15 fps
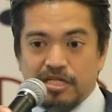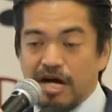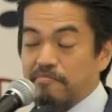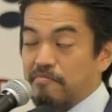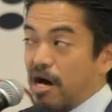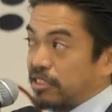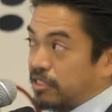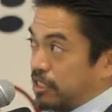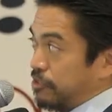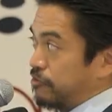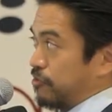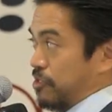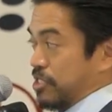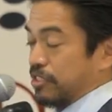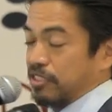Amati,
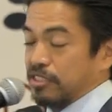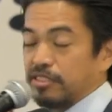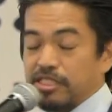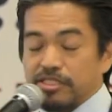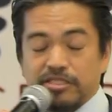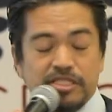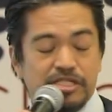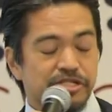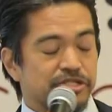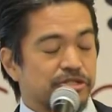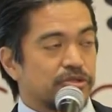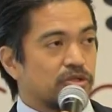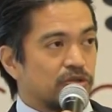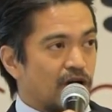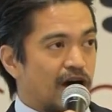for instance, is the
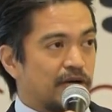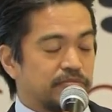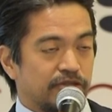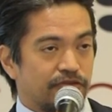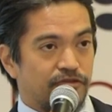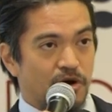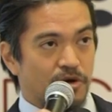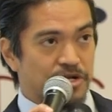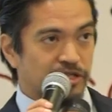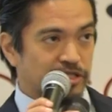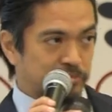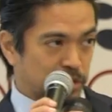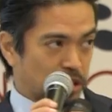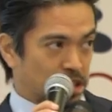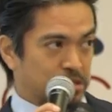new crop, the fonio, the
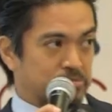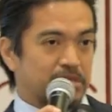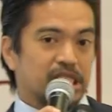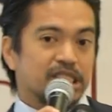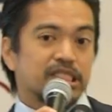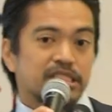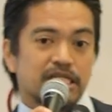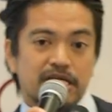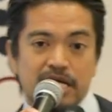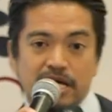pearl millet,